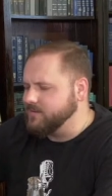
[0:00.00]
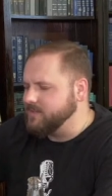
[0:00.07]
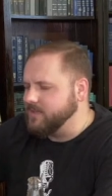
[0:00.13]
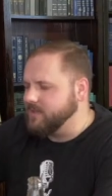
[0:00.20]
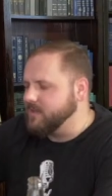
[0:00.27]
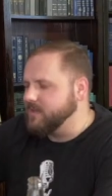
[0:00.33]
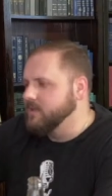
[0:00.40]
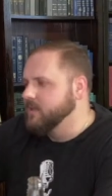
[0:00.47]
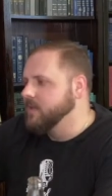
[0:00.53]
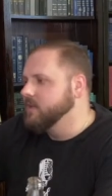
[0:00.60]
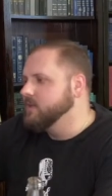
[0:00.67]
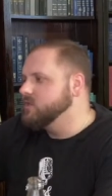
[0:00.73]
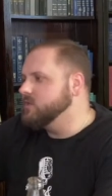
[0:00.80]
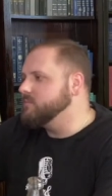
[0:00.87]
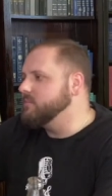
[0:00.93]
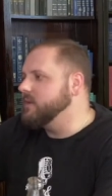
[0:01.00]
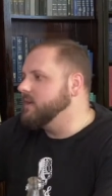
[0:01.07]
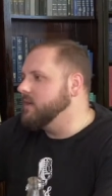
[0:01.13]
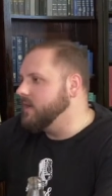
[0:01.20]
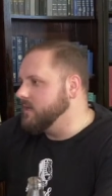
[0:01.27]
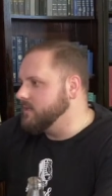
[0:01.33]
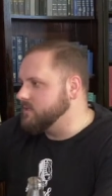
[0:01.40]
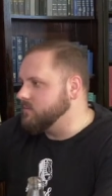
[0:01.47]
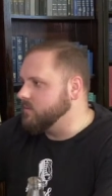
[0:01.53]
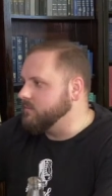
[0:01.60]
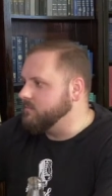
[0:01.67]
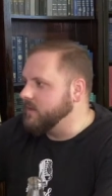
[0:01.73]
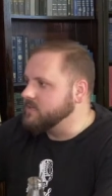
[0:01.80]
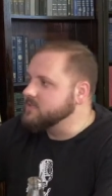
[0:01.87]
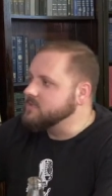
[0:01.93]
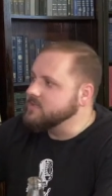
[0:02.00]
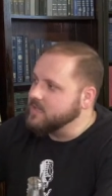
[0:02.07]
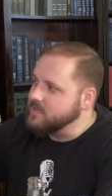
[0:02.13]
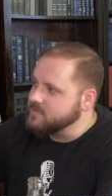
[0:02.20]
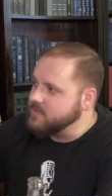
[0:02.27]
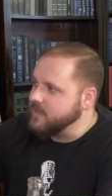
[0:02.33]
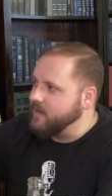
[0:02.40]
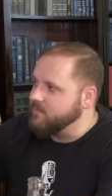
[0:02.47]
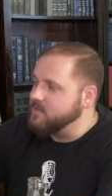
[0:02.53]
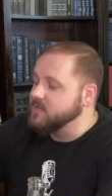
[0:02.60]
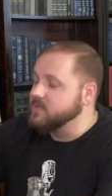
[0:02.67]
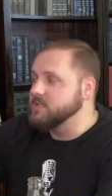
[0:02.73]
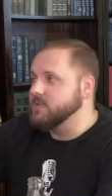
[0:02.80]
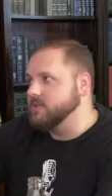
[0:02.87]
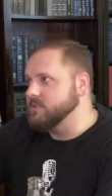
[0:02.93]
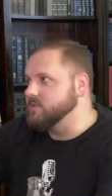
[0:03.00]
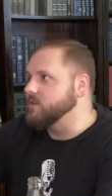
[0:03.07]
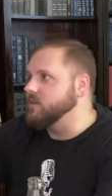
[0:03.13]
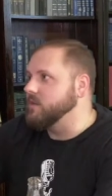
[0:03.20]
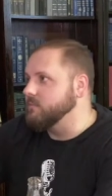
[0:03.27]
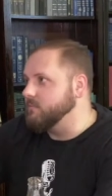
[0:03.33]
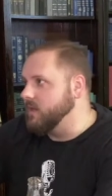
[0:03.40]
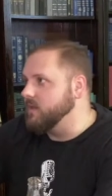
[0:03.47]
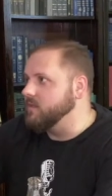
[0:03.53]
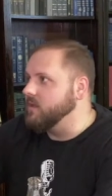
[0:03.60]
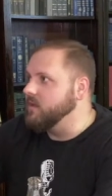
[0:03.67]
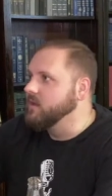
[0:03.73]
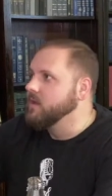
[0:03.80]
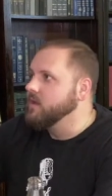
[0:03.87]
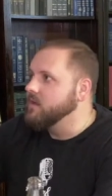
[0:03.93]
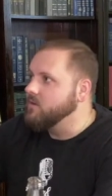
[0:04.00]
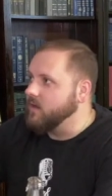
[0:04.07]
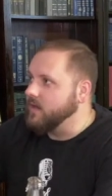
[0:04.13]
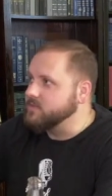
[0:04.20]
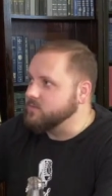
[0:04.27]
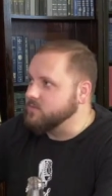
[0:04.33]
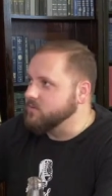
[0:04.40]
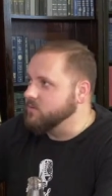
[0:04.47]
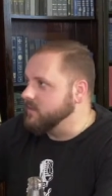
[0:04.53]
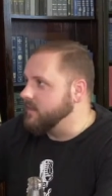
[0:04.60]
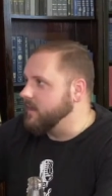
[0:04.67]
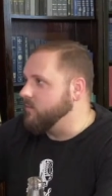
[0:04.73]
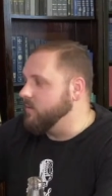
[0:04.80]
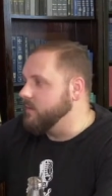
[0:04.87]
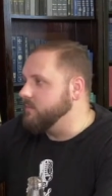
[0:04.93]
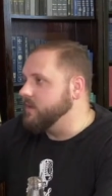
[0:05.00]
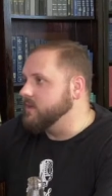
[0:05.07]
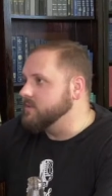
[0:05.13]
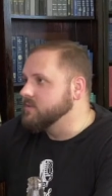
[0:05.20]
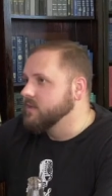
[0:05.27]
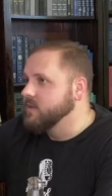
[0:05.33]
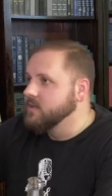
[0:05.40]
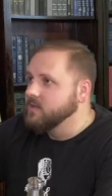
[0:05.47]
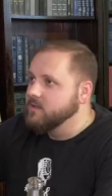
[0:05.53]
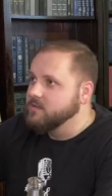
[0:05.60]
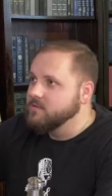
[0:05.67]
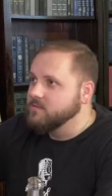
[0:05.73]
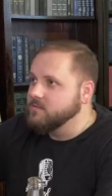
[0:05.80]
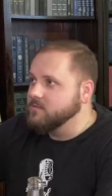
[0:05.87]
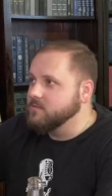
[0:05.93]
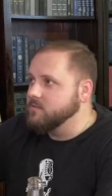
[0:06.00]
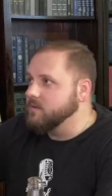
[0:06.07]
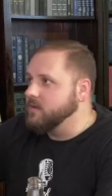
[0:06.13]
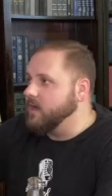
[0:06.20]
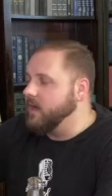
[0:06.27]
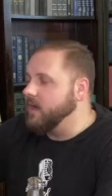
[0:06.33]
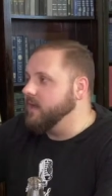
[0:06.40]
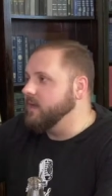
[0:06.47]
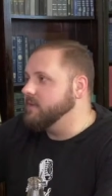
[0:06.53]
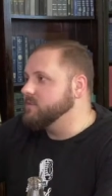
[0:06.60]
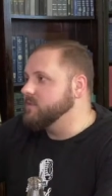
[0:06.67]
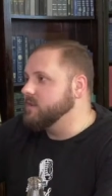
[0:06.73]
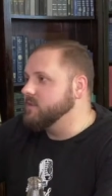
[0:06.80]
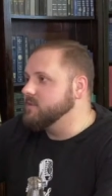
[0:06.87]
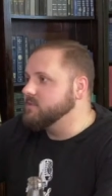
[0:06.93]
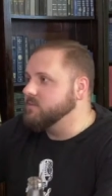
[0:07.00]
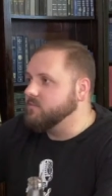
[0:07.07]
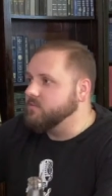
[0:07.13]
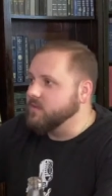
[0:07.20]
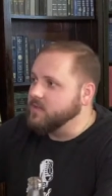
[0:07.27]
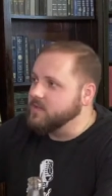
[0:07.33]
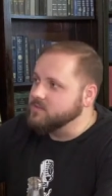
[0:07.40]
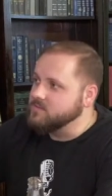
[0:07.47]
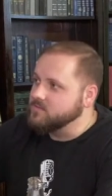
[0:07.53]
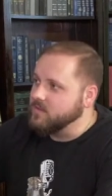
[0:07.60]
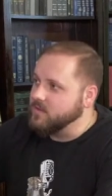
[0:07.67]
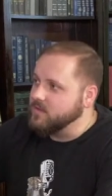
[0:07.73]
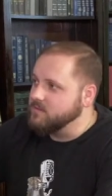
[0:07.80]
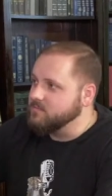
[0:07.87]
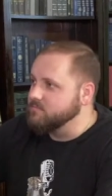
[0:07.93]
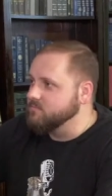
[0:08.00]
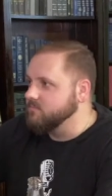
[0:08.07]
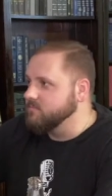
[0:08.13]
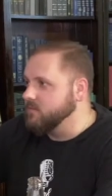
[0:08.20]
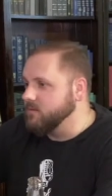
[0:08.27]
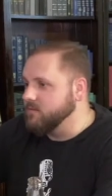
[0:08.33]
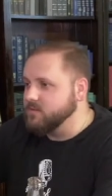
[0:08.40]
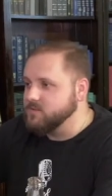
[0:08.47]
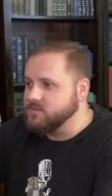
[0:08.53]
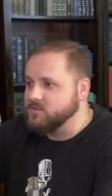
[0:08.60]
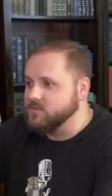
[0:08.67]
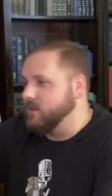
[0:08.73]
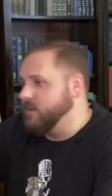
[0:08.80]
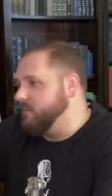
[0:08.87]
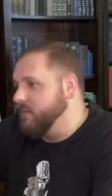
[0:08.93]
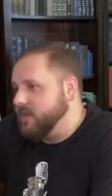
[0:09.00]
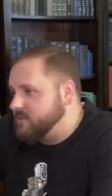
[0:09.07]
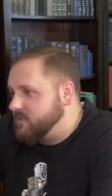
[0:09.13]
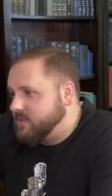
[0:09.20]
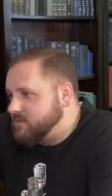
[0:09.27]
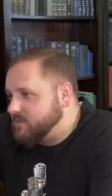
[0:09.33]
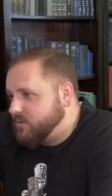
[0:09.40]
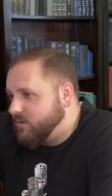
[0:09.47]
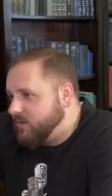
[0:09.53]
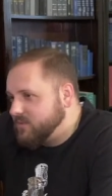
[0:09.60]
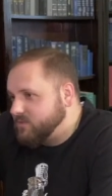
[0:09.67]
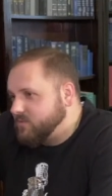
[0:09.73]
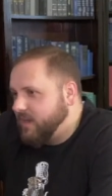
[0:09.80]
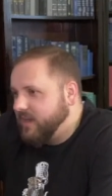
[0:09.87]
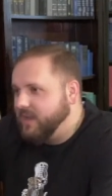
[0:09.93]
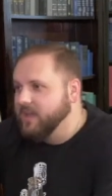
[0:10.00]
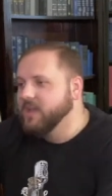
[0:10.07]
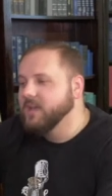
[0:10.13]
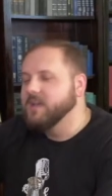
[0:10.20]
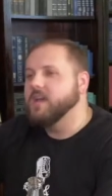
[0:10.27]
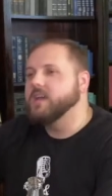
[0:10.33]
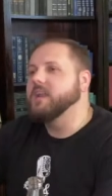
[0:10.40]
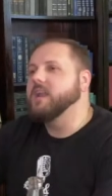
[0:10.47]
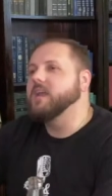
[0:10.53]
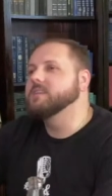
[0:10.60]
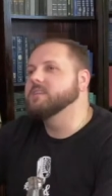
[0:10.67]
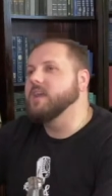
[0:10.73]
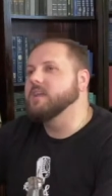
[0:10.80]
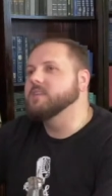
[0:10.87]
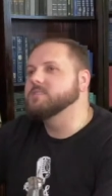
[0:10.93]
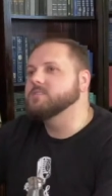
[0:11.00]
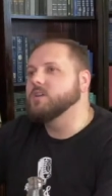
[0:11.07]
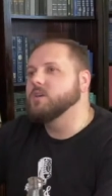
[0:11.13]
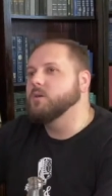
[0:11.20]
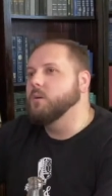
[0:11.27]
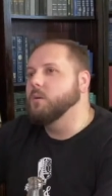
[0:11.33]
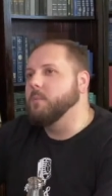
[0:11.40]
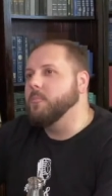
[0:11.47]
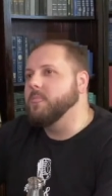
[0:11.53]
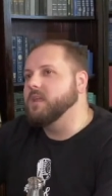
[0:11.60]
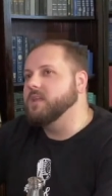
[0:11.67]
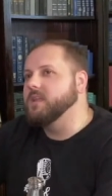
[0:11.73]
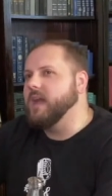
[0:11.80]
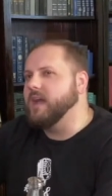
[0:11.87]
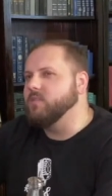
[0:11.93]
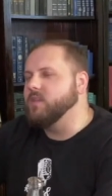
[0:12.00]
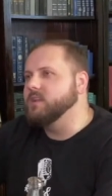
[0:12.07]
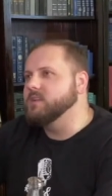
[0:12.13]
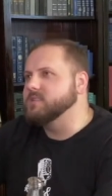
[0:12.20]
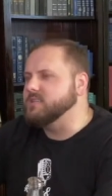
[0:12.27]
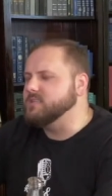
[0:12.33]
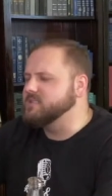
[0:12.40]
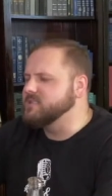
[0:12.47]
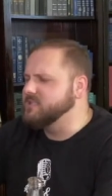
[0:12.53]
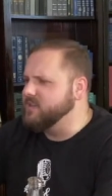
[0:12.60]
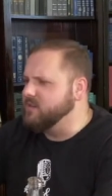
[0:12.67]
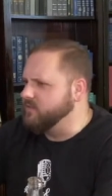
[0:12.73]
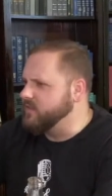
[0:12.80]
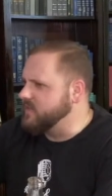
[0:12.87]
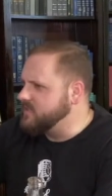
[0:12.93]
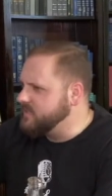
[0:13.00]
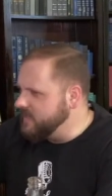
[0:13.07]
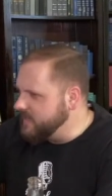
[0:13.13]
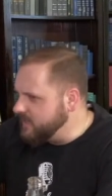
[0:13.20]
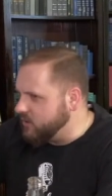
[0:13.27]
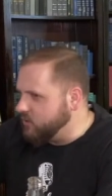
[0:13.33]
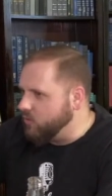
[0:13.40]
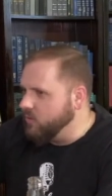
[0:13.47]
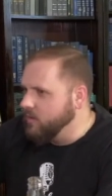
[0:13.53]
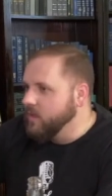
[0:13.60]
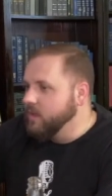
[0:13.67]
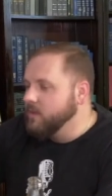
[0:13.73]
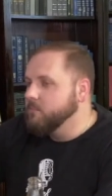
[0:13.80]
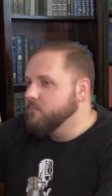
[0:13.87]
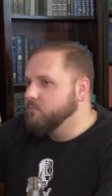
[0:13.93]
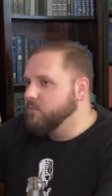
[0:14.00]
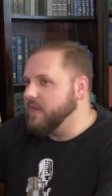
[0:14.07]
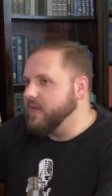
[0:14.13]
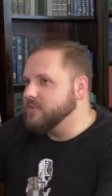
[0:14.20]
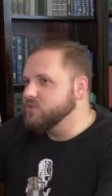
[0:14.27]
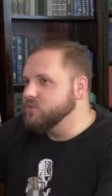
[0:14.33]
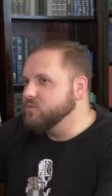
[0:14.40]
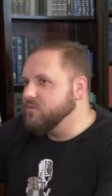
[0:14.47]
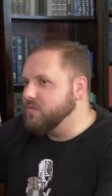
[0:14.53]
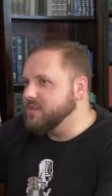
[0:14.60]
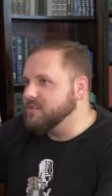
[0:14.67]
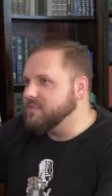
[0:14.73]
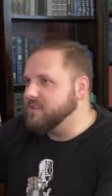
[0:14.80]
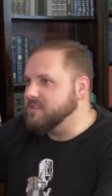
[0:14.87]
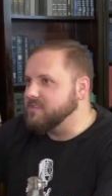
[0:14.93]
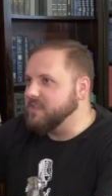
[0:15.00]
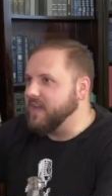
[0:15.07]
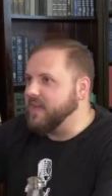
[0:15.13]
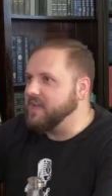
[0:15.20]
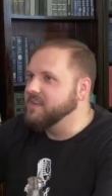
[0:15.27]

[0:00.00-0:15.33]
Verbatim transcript: that. Just because it would make sense to have it doesn't necessarily mean that Christ would do it that way because God has done some things that don't sure. necessarily make sense to us, right? right? Yeah. And, and and so yeah, that doesn't seal the deal. Right. But I do think that that